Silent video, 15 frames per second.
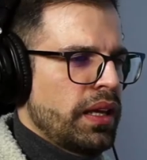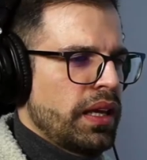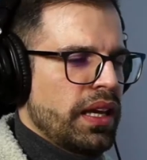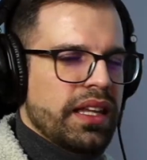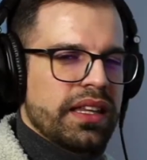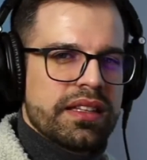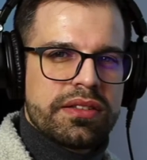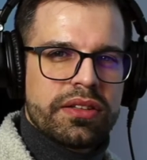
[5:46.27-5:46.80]

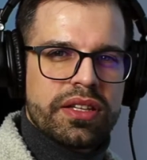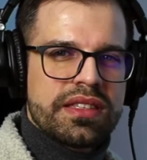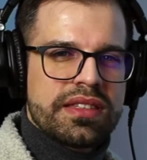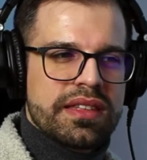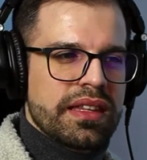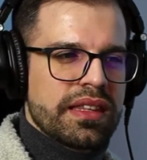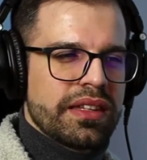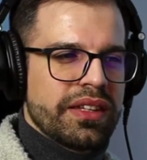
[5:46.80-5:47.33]
And as you can
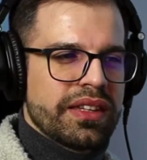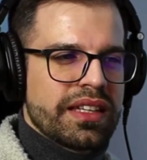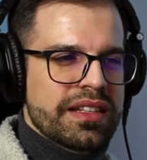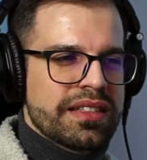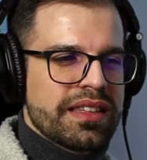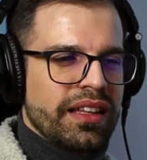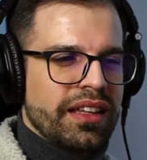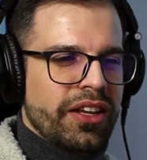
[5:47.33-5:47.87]
see,
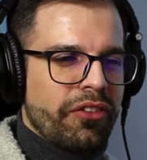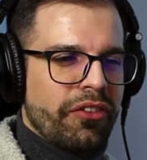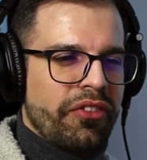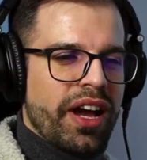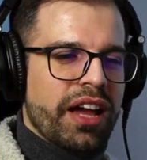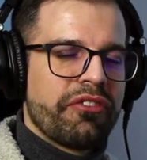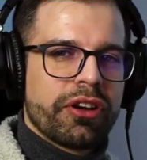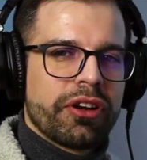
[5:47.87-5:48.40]
there's a lot of
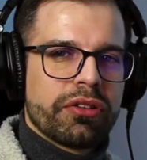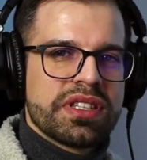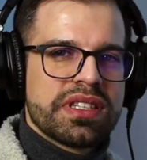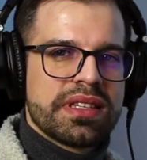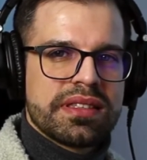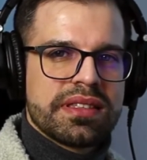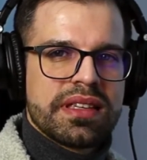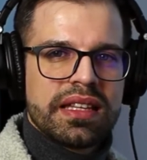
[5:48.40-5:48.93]
high
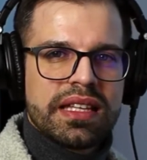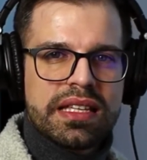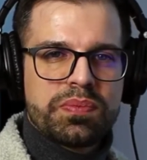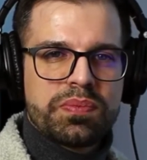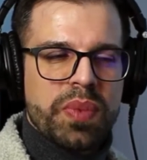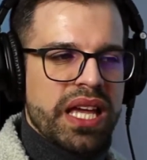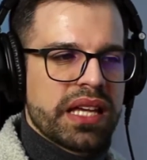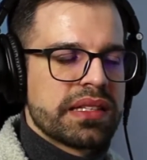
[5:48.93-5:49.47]
frequencies in this
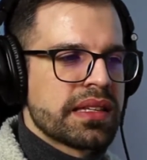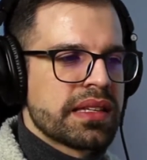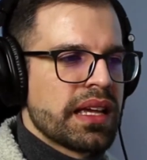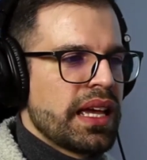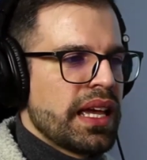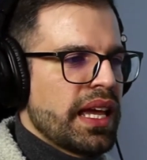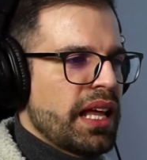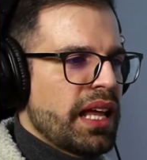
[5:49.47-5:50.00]
bass.
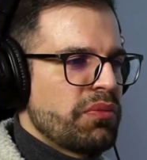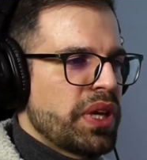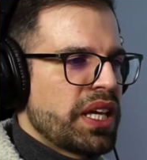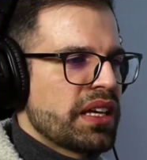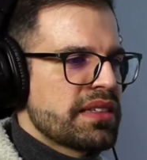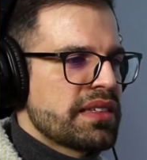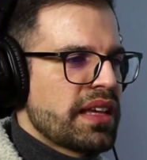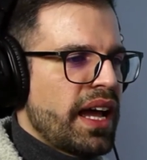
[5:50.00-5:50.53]
And
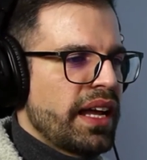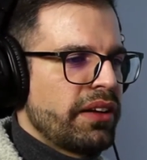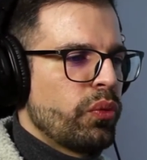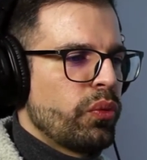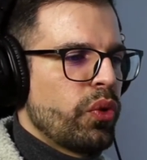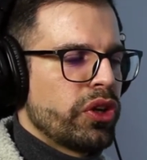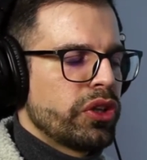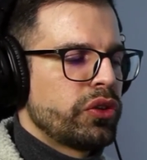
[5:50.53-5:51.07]
because I don't
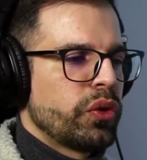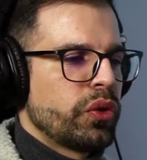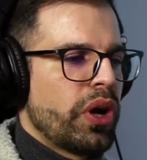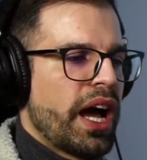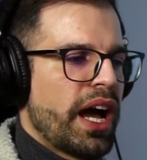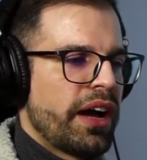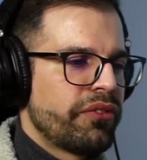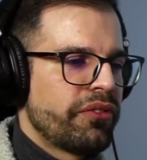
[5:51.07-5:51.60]
want to
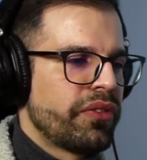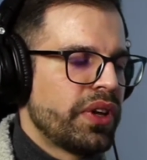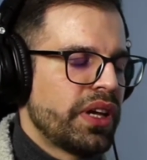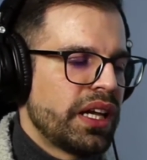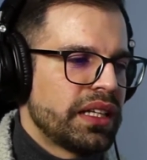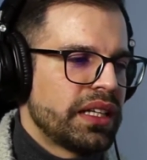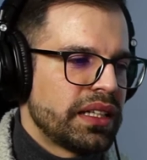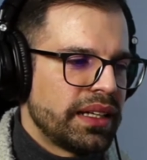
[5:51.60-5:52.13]
have
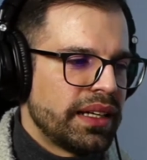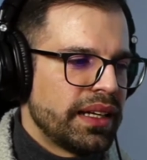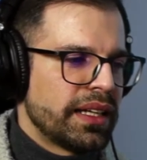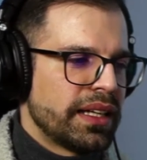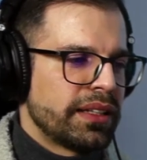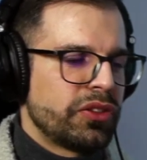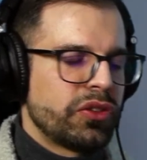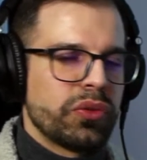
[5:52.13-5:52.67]

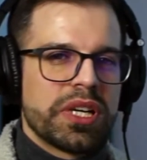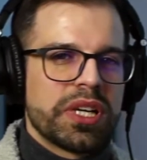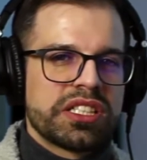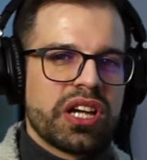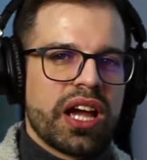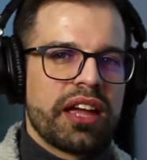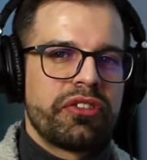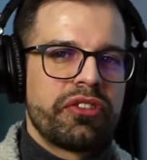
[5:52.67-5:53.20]
too much
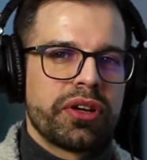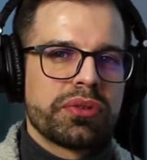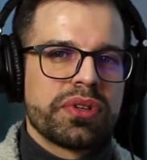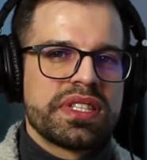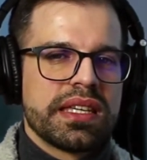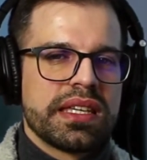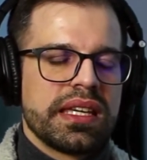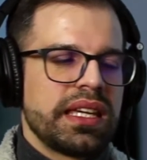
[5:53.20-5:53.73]
high
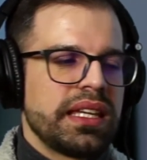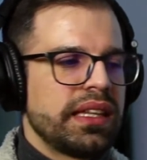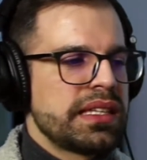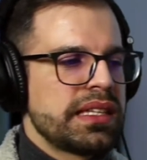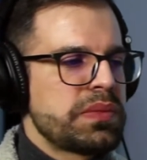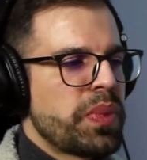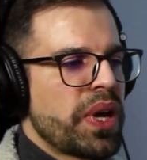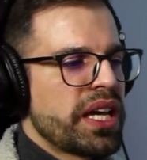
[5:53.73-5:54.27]
frequency in
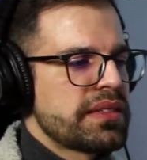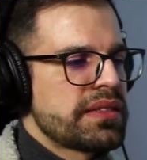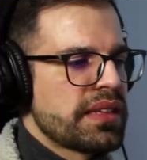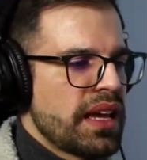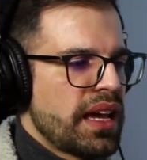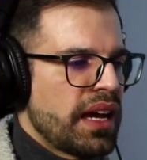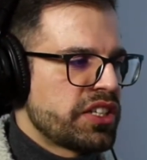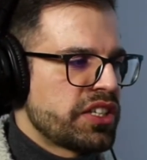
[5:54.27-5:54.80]
this bass,
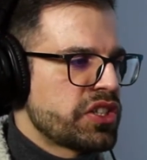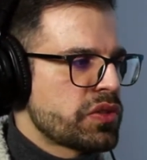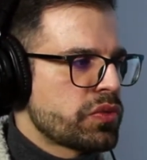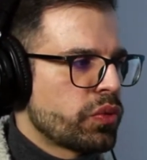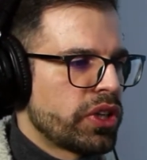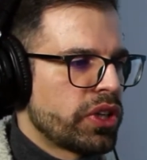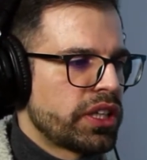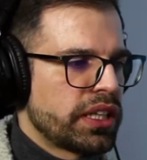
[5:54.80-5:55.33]
I just
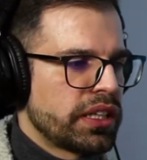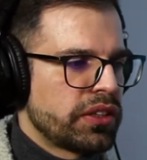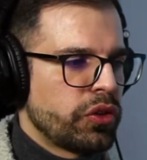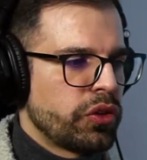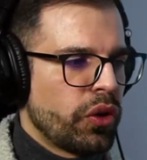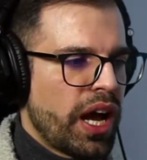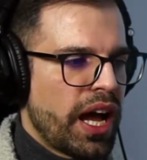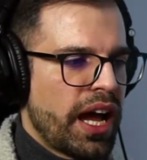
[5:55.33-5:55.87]
wanted
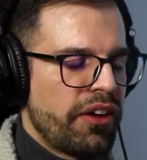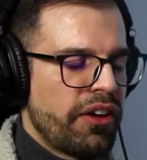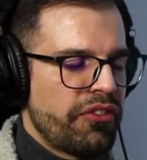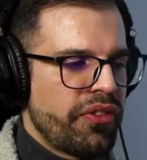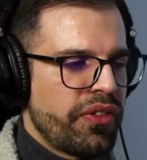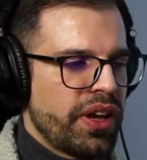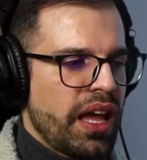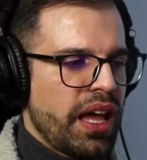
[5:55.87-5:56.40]
to have
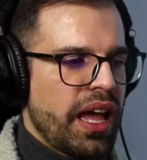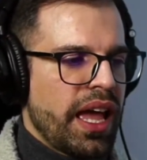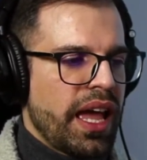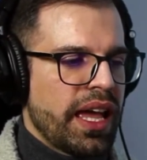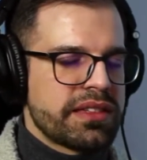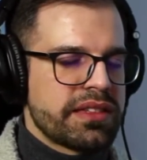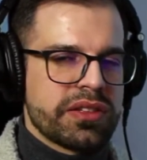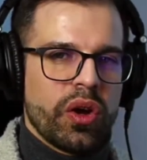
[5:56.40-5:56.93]

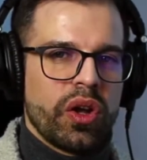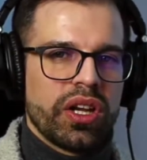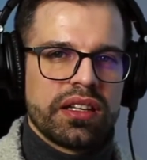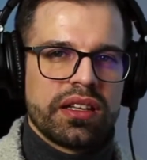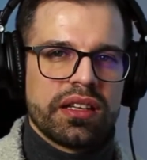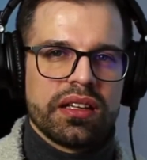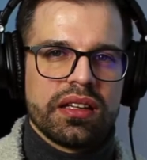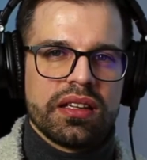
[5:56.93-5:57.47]
a
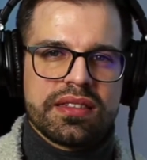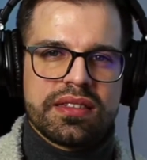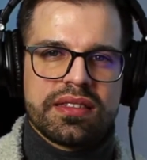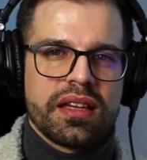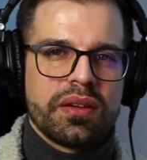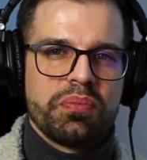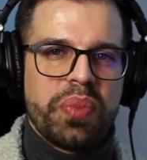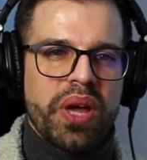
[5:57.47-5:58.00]
solid
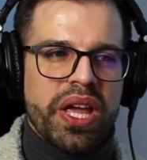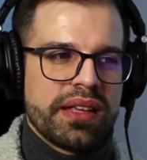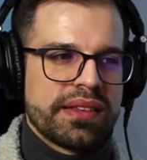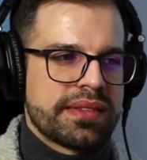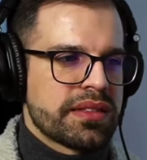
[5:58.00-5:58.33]
sub bass.